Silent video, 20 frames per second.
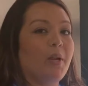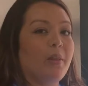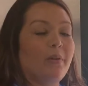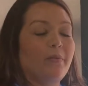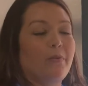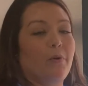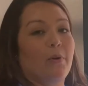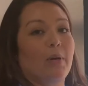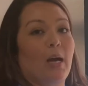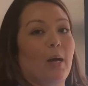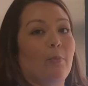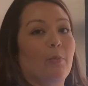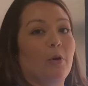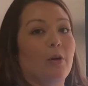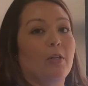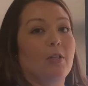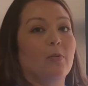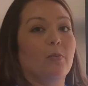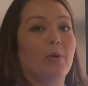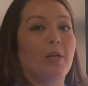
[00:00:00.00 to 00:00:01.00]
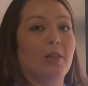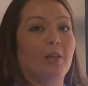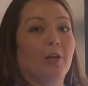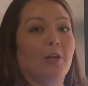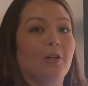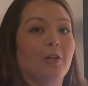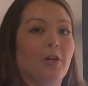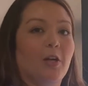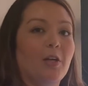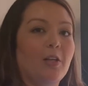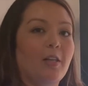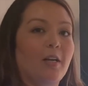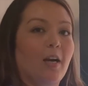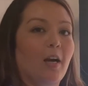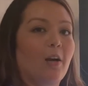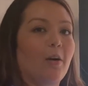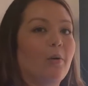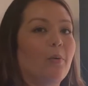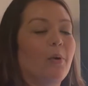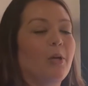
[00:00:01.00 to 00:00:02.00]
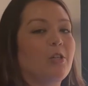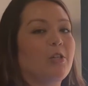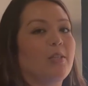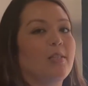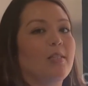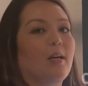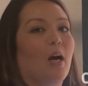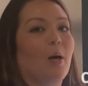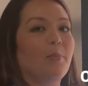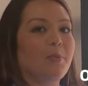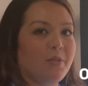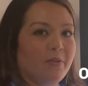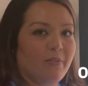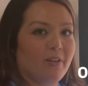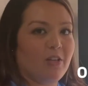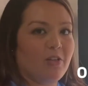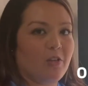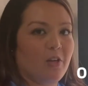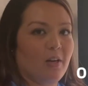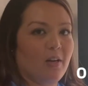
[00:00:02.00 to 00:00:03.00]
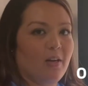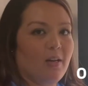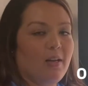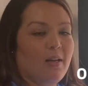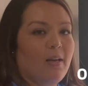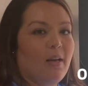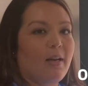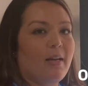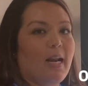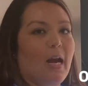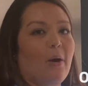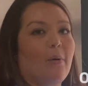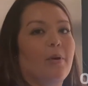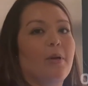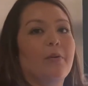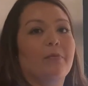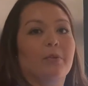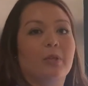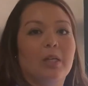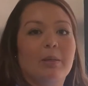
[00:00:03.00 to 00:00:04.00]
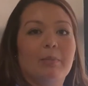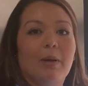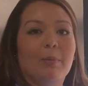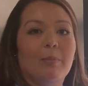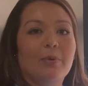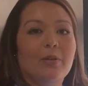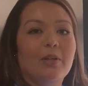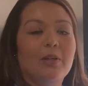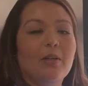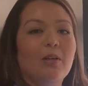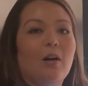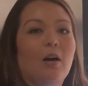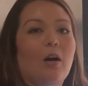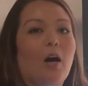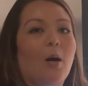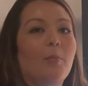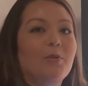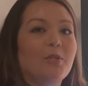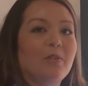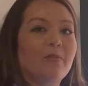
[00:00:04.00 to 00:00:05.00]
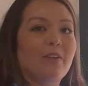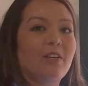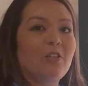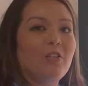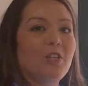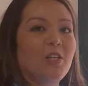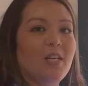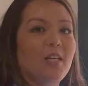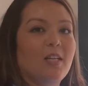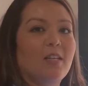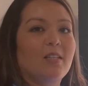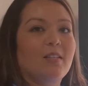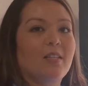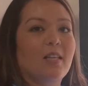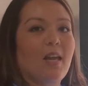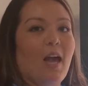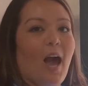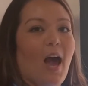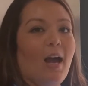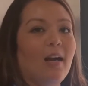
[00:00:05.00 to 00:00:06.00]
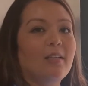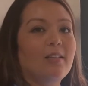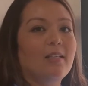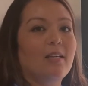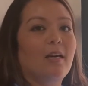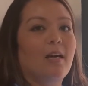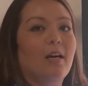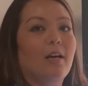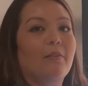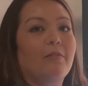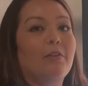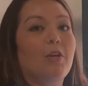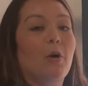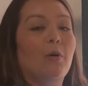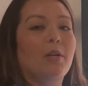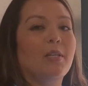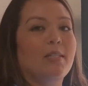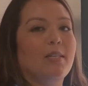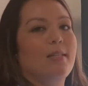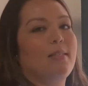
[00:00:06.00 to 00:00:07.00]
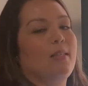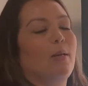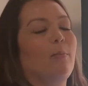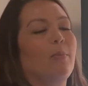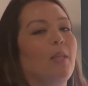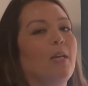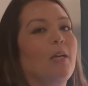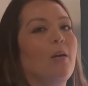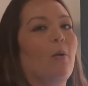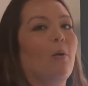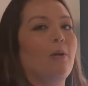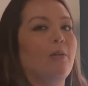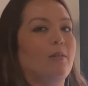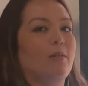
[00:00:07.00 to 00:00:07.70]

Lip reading: of the vocab words we learned earlier, which is observation. Now, if you remember, observation is the act of noticing something or